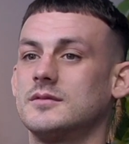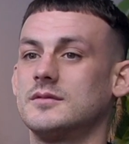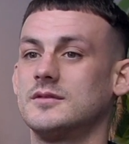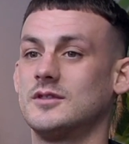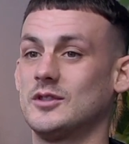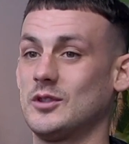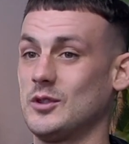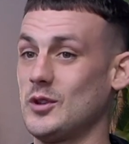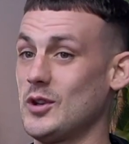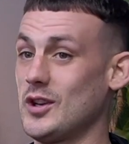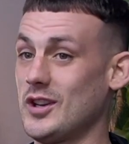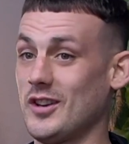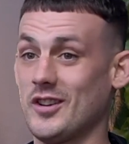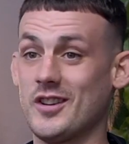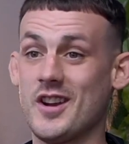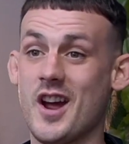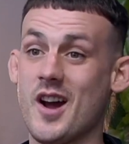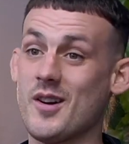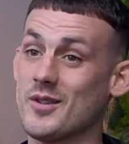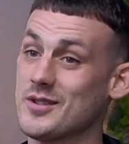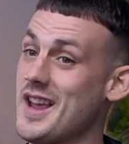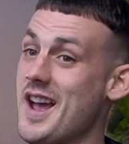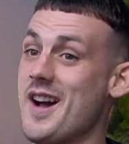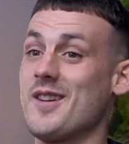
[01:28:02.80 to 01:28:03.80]
Like, I know it
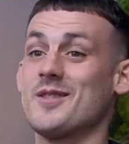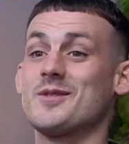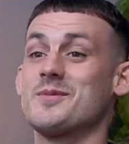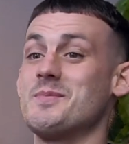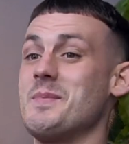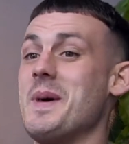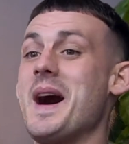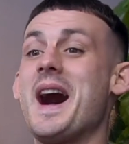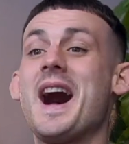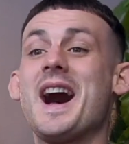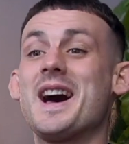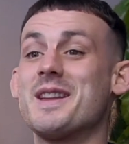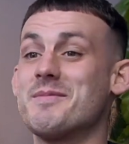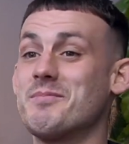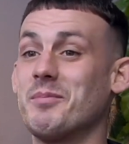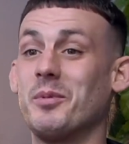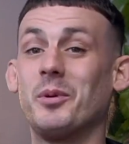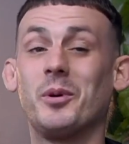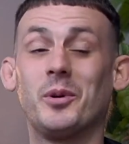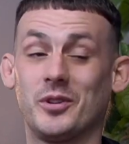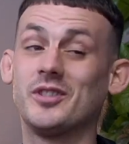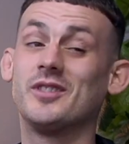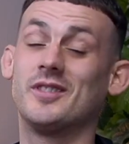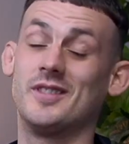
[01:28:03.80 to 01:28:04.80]
sounds mad,
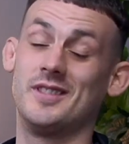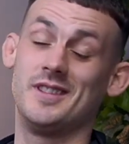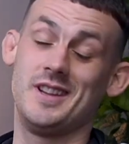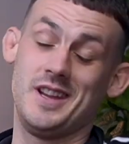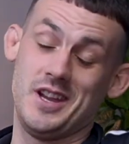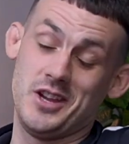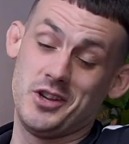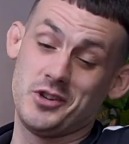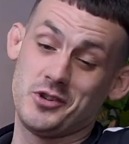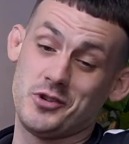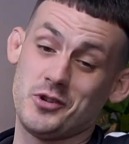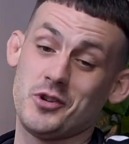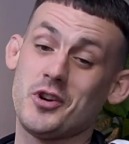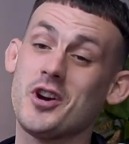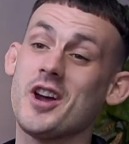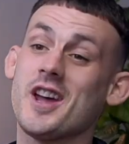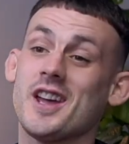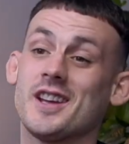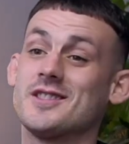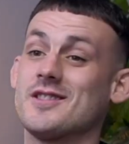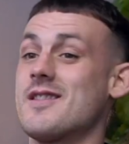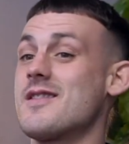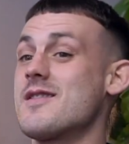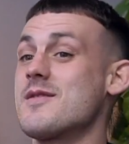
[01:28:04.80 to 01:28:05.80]
but enjoy it.
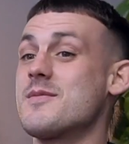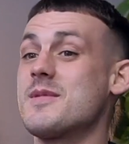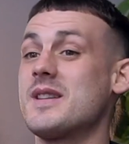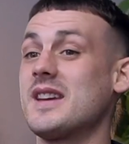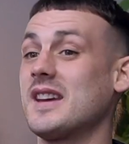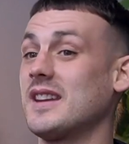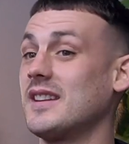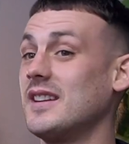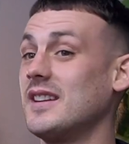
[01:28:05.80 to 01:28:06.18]
Do you know what I mean?